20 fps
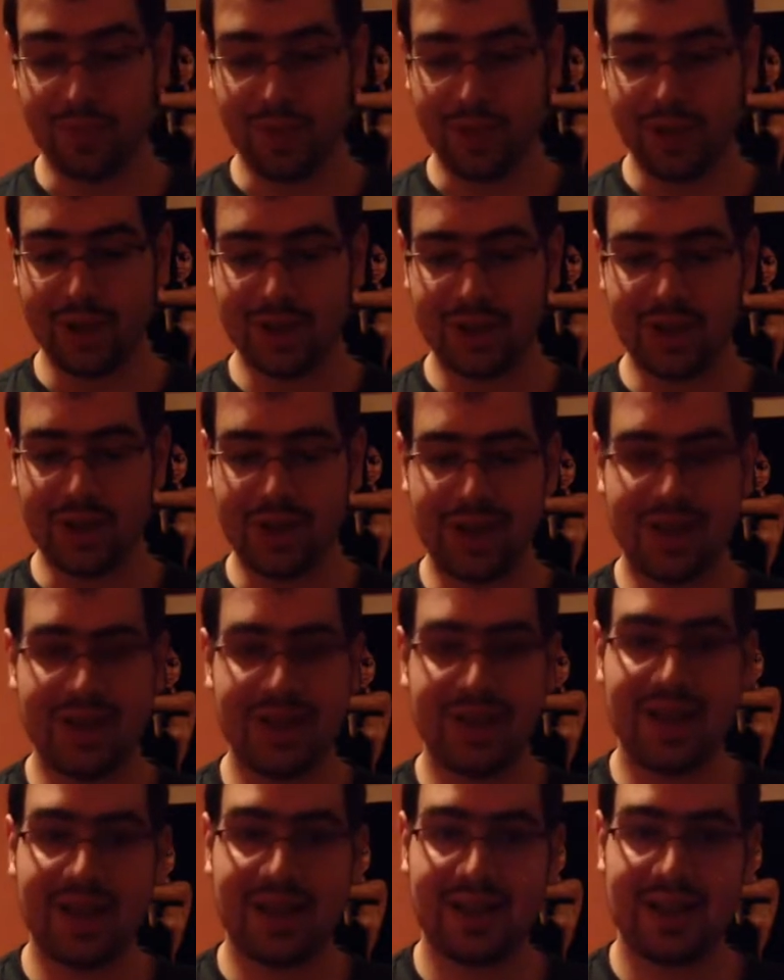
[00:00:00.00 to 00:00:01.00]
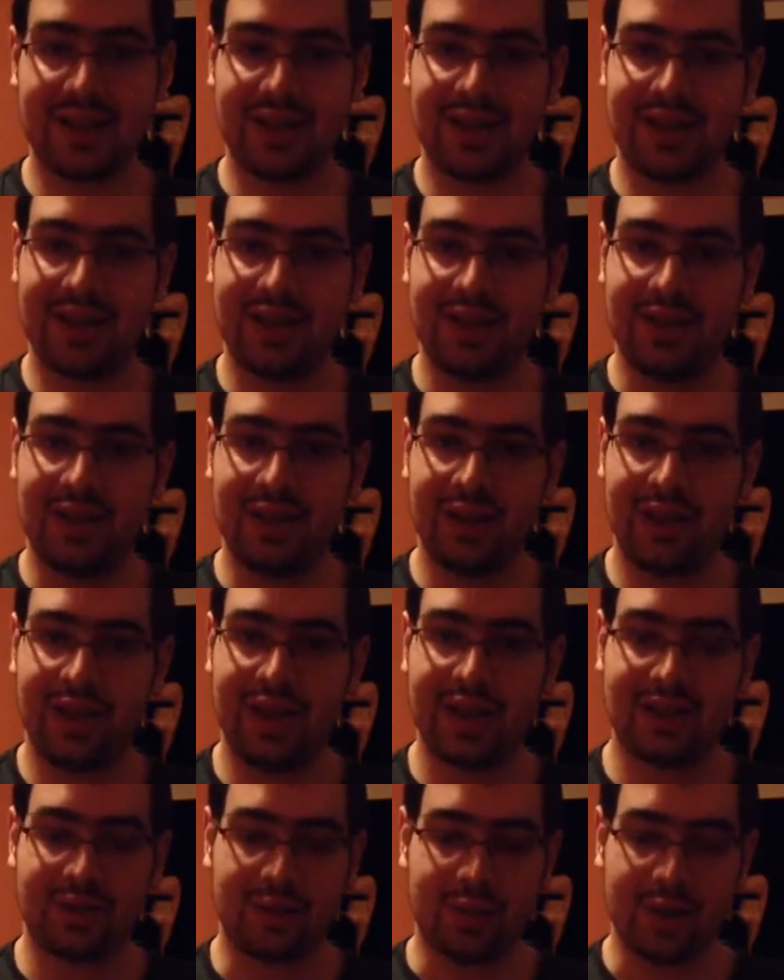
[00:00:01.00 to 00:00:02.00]
so I didn't get addicted nearly
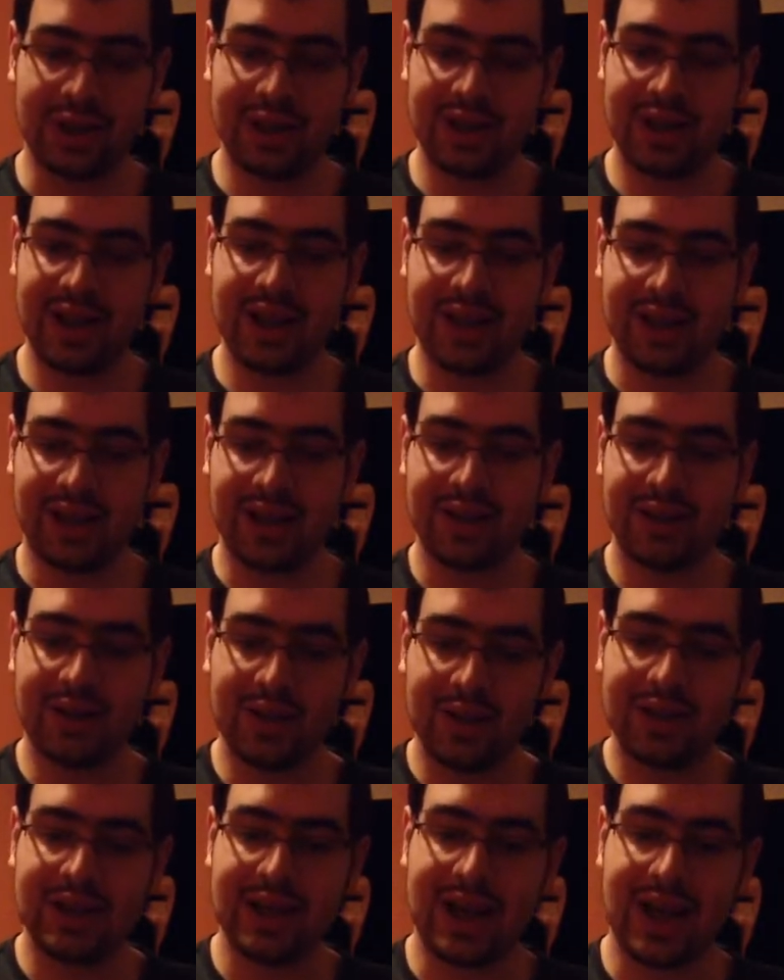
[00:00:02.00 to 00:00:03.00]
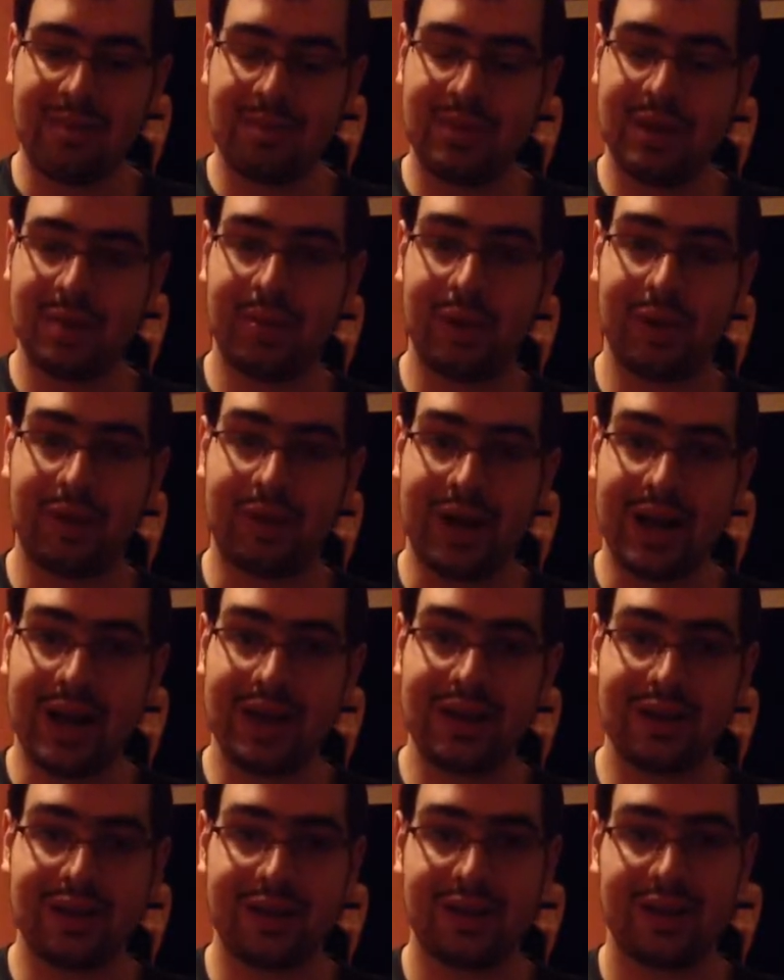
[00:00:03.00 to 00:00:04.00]
as quickly. Like, it took time to
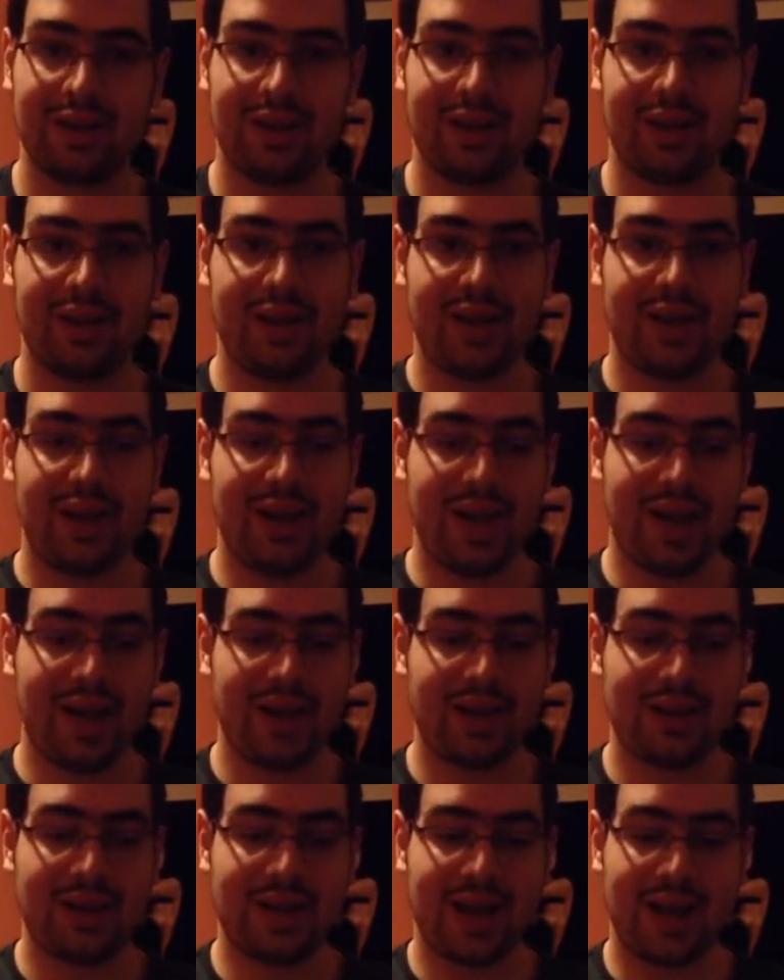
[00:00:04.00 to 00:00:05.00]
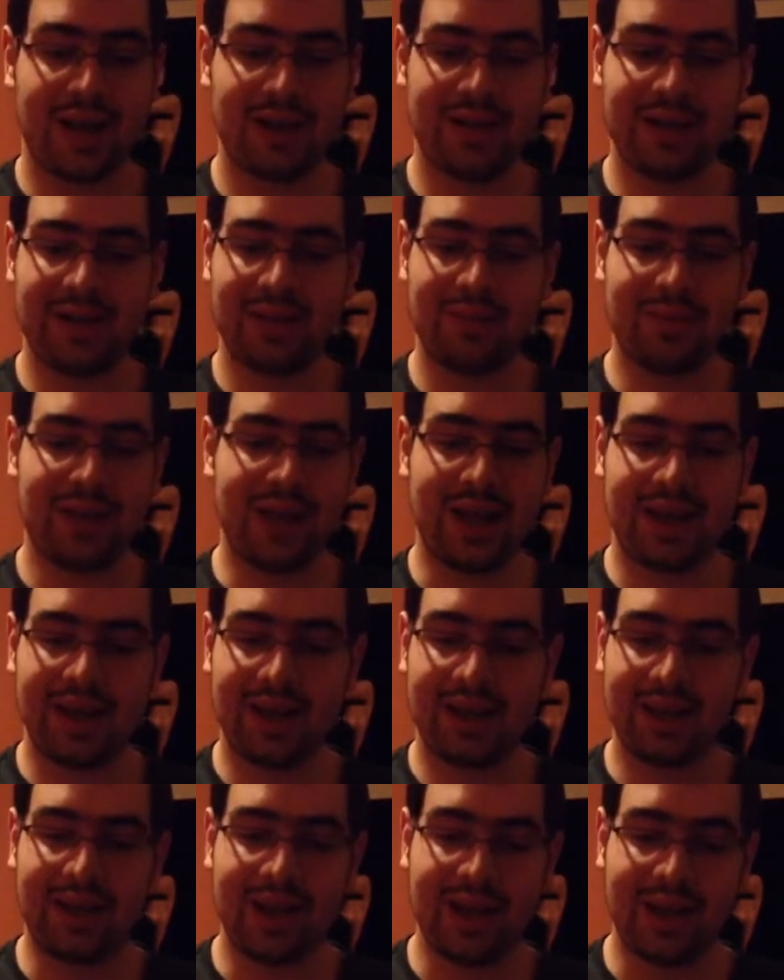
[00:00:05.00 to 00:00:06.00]
progress, and I ended up
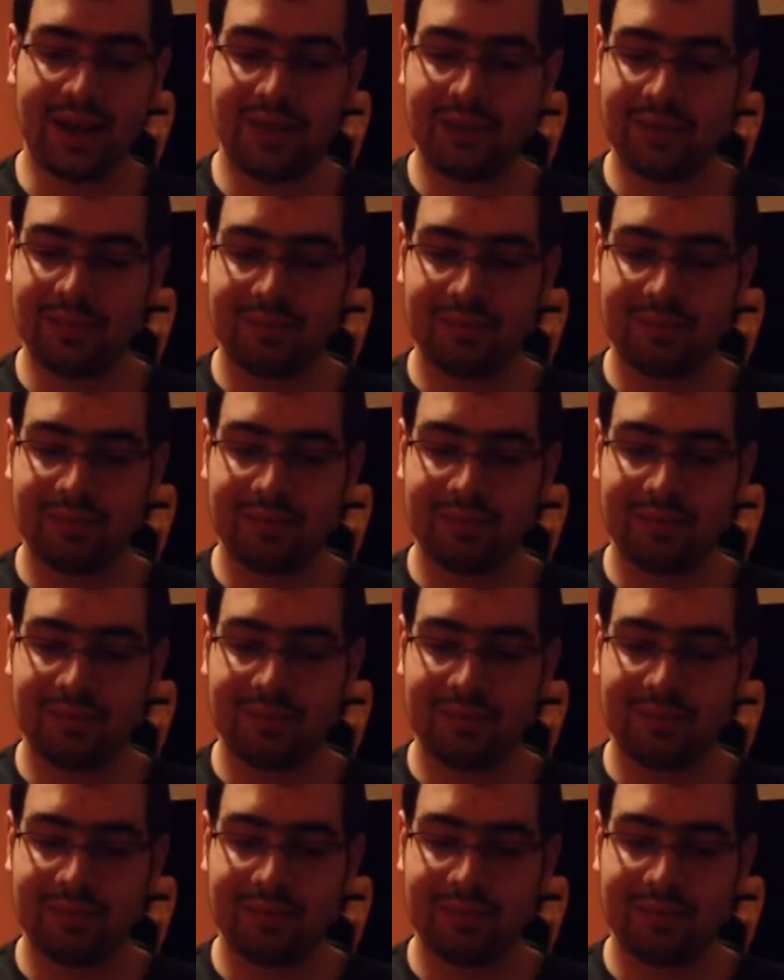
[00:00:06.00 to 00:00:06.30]
taking 12